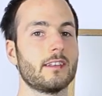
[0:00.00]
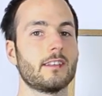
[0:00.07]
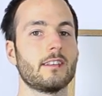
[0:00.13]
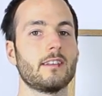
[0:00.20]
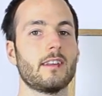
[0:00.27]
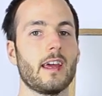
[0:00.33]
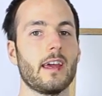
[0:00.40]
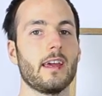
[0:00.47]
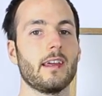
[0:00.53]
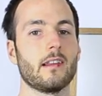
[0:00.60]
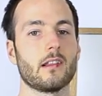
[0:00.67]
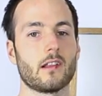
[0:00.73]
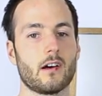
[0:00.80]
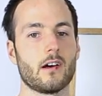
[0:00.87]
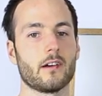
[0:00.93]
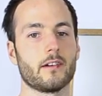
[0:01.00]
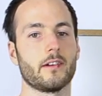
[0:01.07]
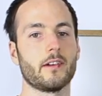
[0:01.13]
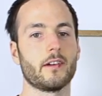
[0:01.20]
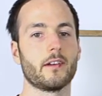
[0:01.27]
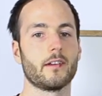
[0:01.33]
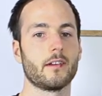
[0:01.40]
stay
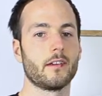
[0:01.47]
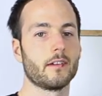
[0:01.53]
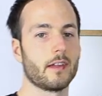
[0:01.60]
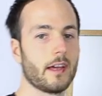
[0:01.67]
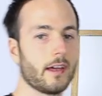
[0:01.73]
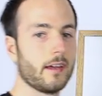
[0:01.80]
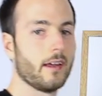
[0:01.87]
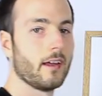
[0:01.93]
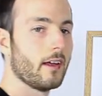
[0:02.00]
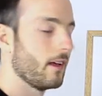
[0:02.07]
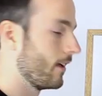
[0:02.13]
longer, okay?